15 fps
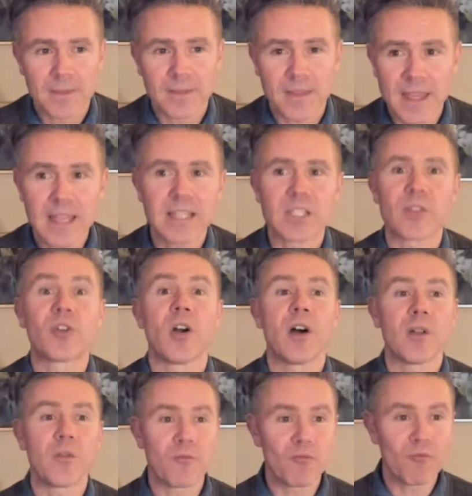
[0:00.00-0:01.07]
things have
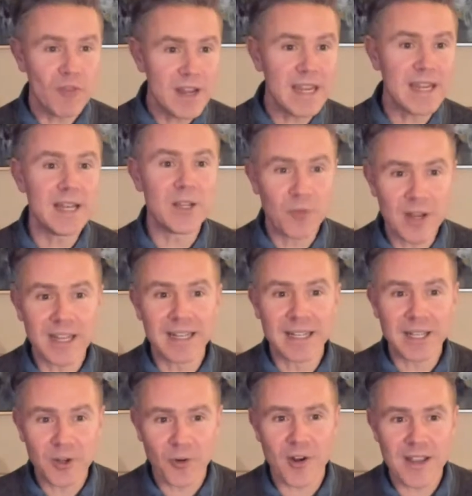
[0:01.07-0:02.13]
got really
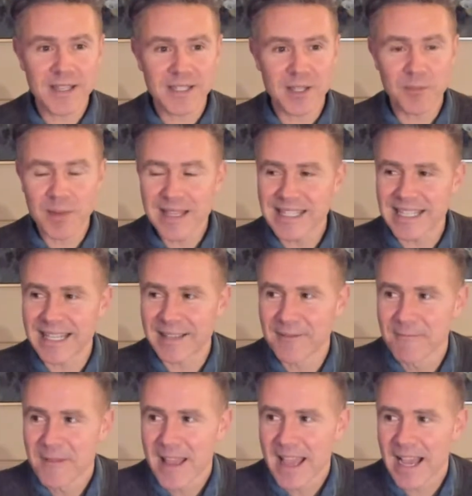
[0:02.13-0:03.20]
really crazy
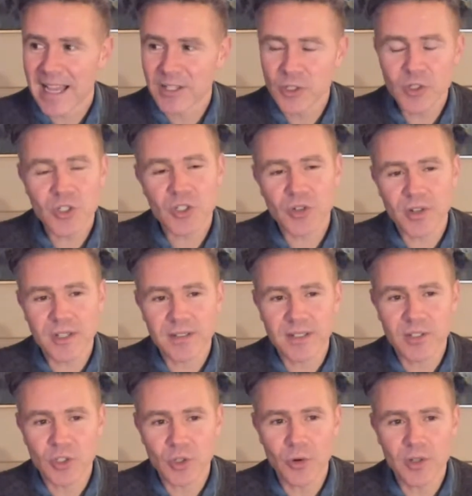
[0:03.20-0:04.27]
busy, and just trying to
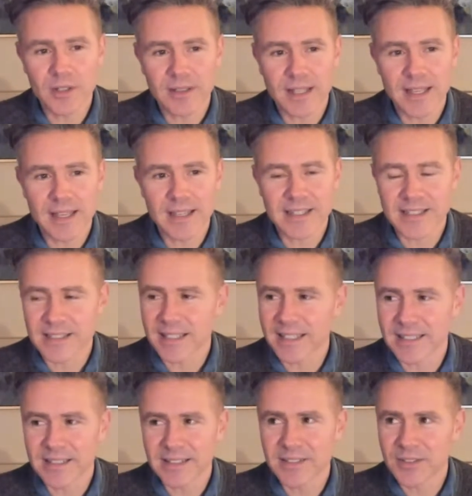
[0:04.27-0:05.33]
juggle things.
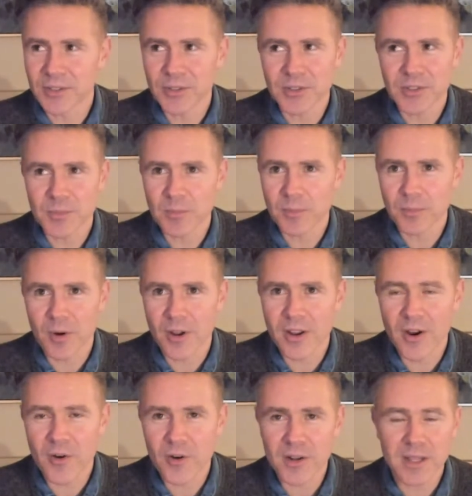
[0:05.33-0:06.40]
It's just
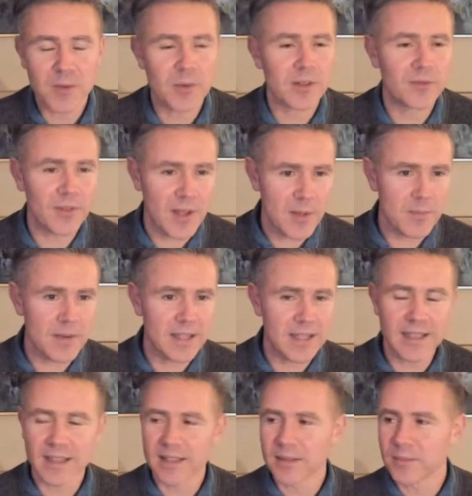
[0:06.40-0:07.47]
priority with
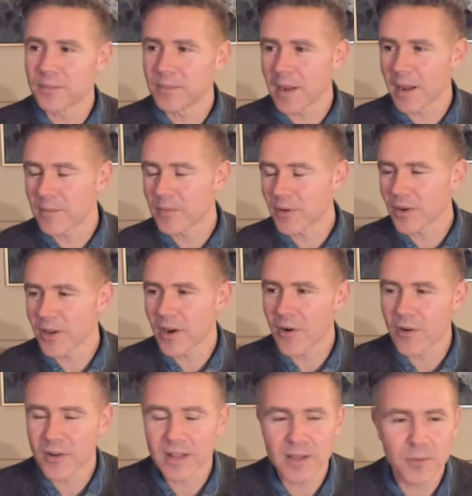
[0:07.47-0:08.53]
family and and
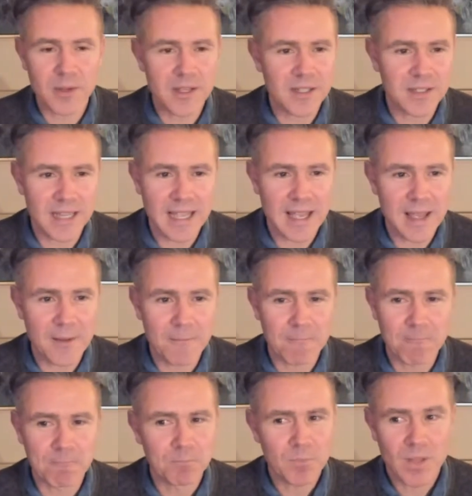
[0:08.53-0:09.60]
priority with
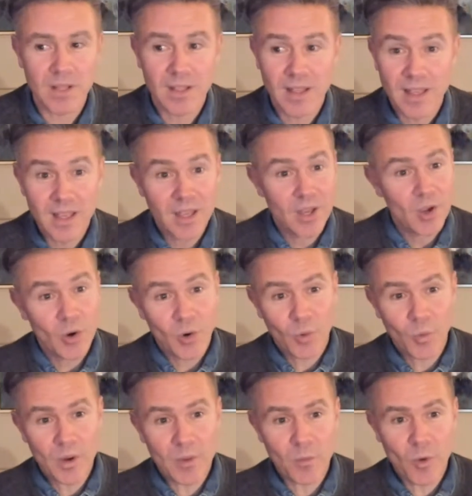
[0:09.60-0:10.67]
um
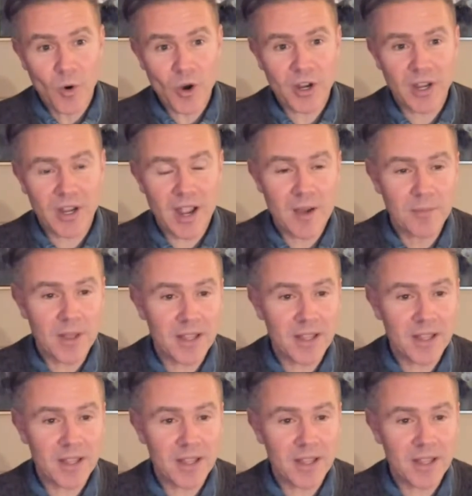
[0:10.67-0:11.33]
with work, I'm